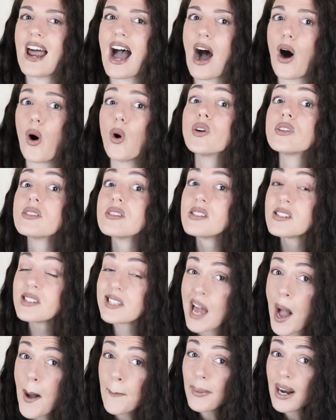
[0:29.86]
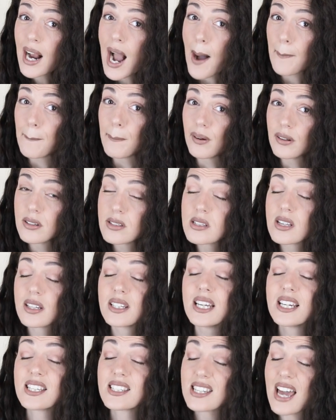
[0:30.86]
now, some couples
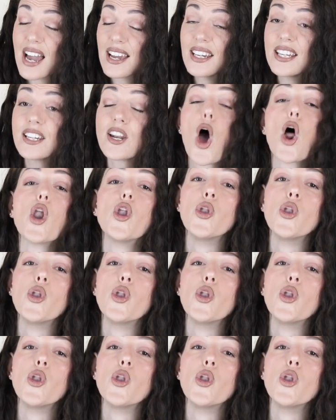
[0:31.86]
decided